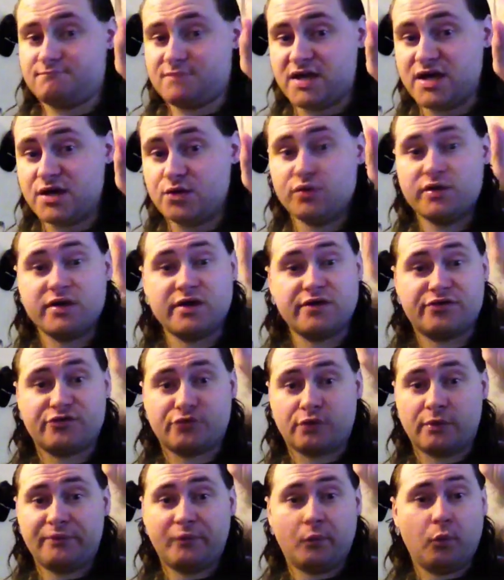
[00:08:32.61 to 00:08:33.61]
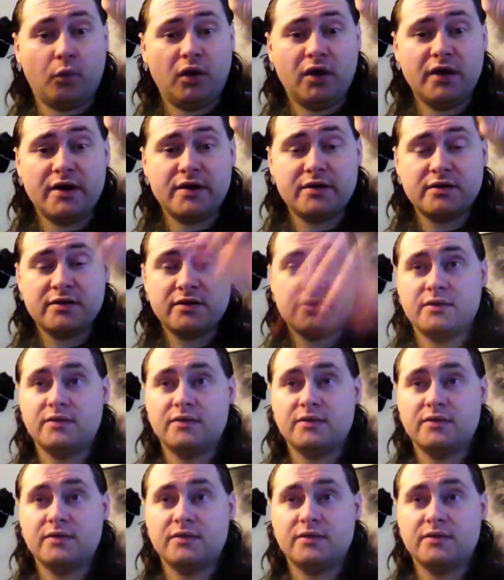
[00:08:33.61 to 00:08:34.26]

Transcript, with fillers: he he threw up the one.